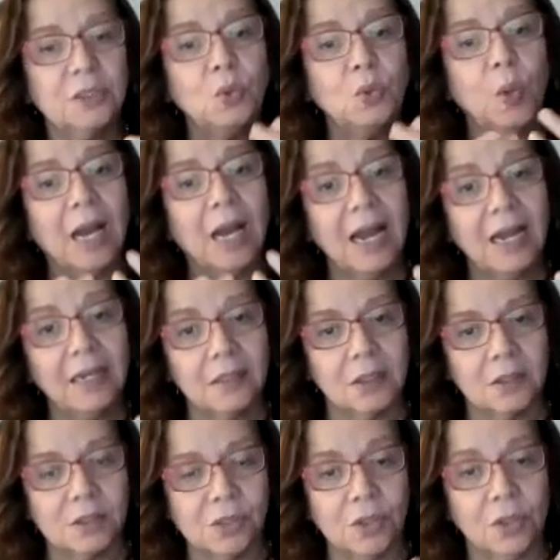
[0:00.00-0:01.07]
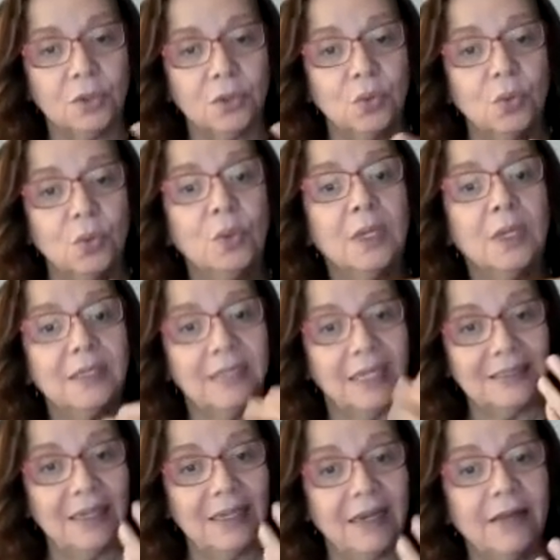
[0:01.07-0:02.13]
to guide us to
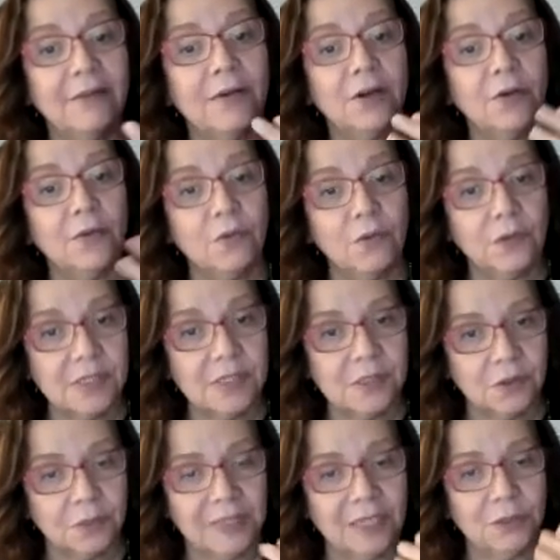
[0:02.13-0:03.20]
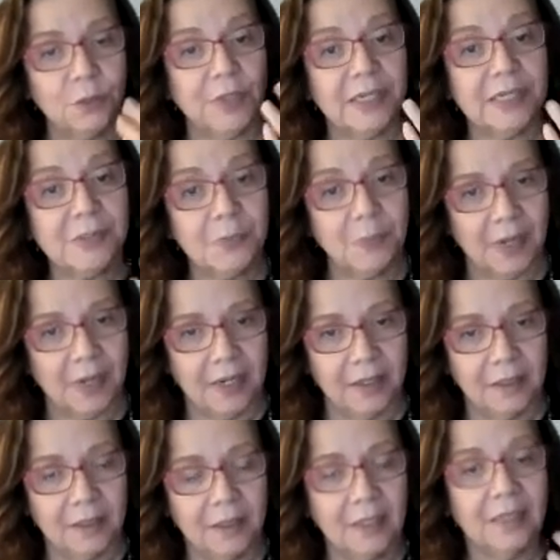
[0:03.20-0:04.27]
that level of wisdom that we
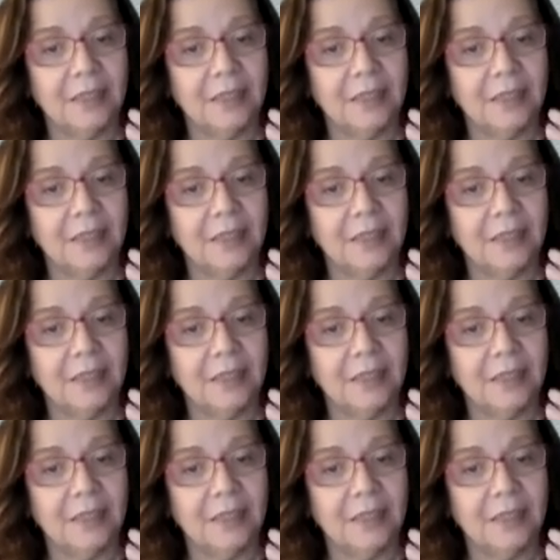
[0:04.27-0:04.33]
aspire,